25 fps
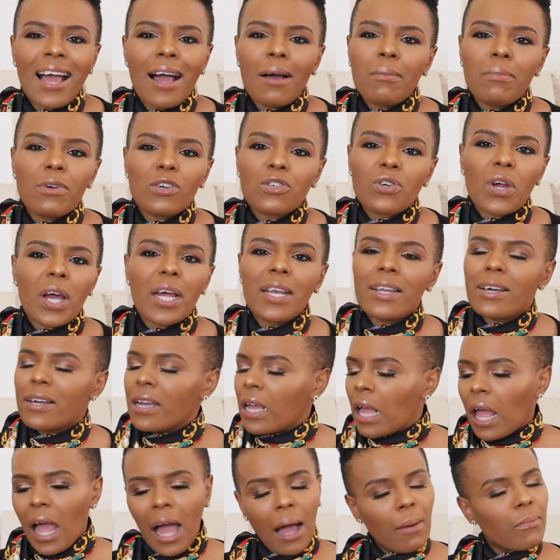I'm not
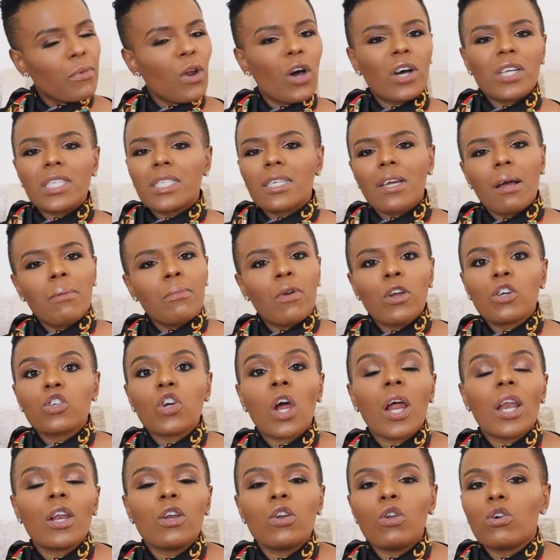
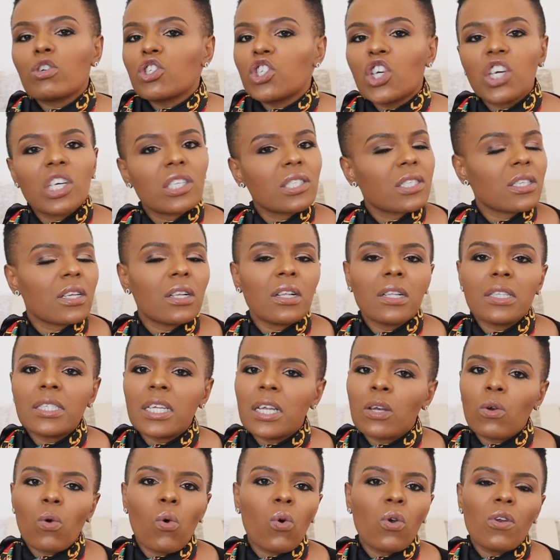trying to look chiseled
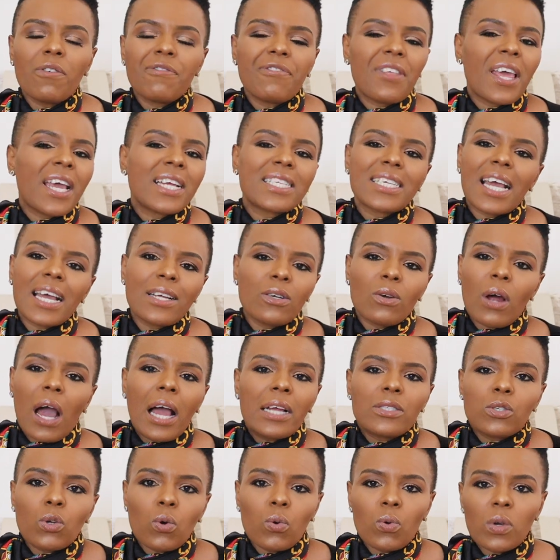and all of that.
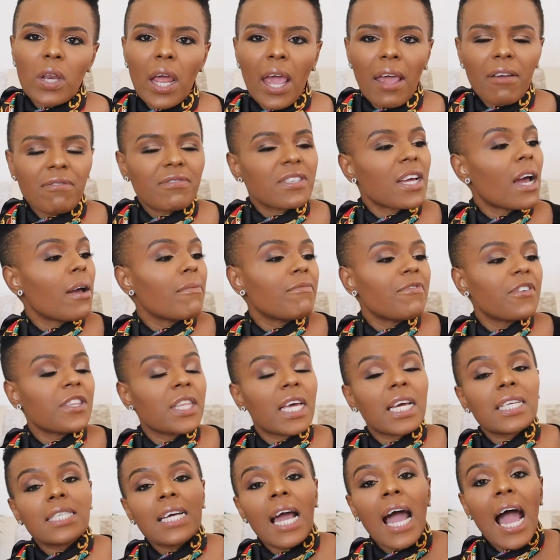I don't have time for
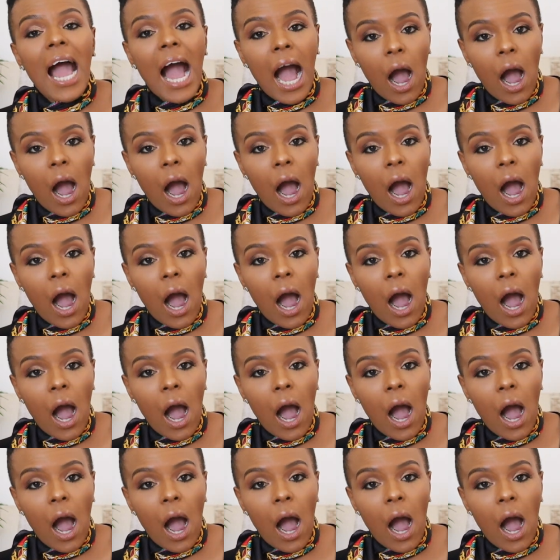that.